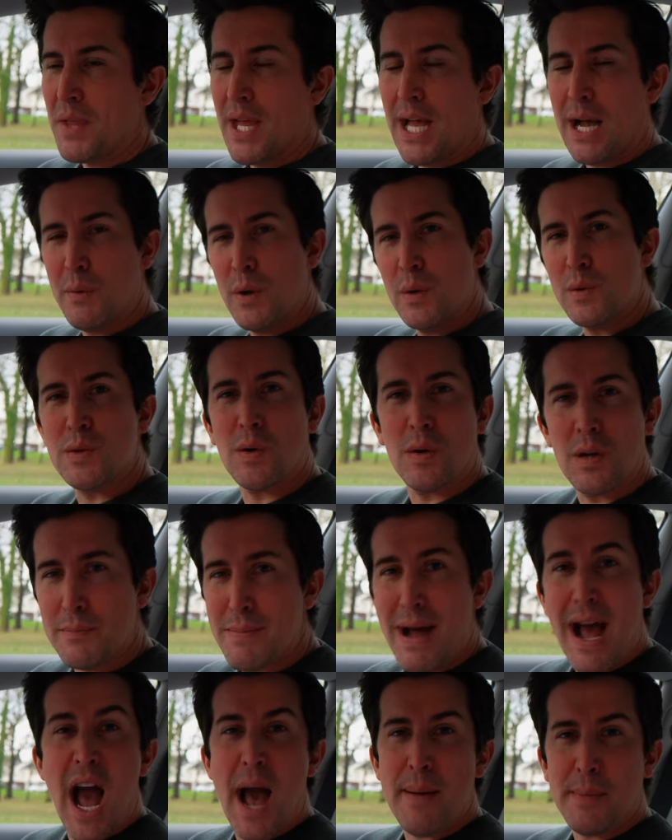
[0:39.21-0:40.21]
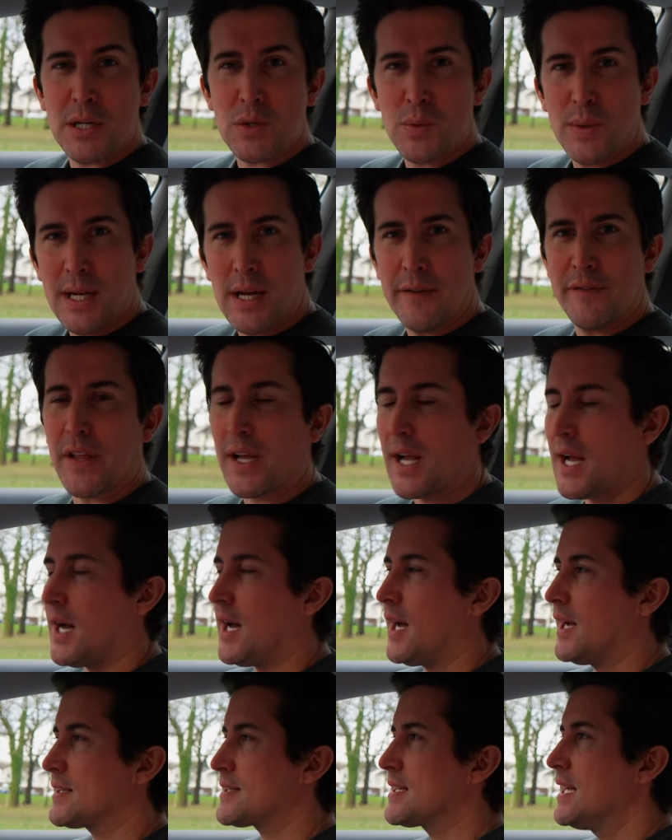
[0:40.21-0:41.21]
And we were talking about how much we love the
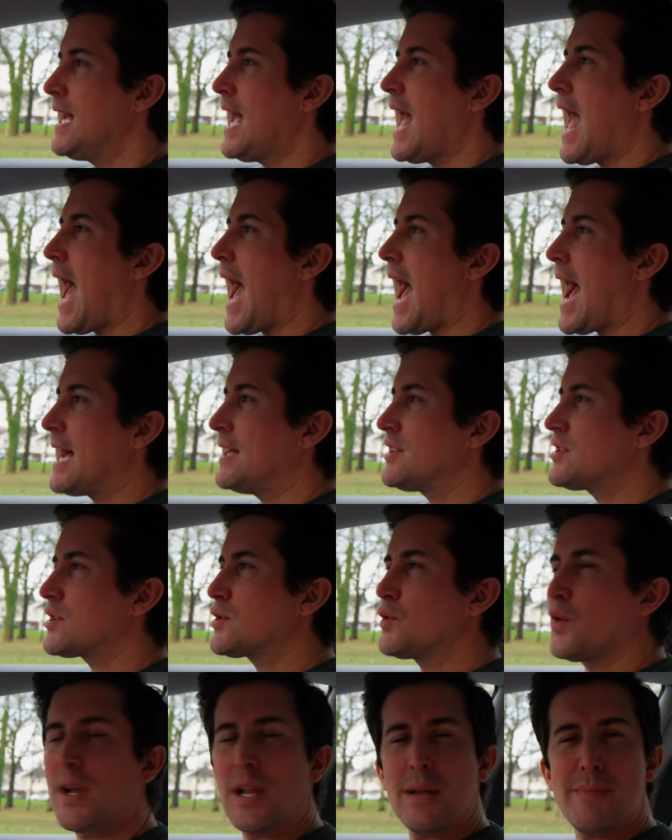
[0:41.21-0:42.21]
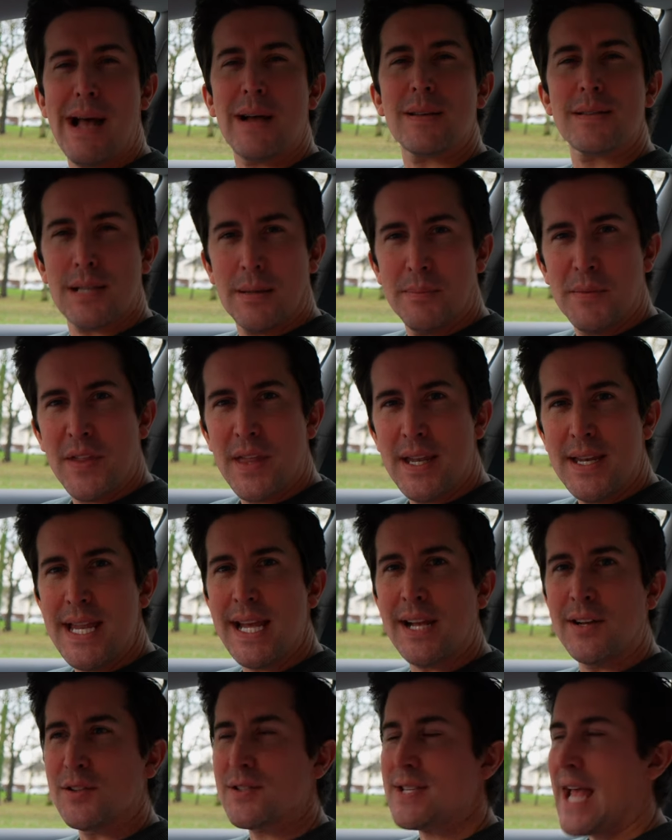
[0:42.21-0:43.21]
cars and just talking about some of the
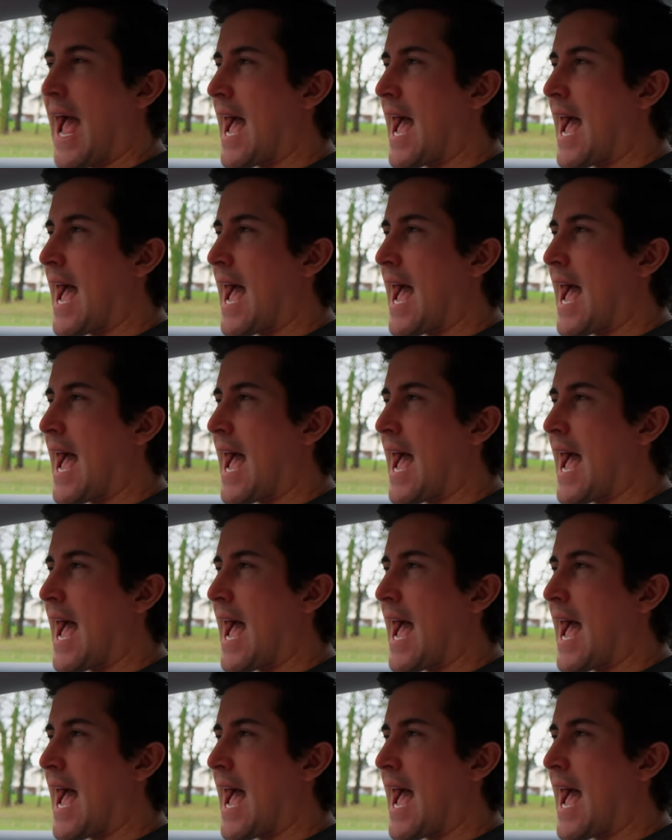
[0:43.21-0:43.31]
niggles.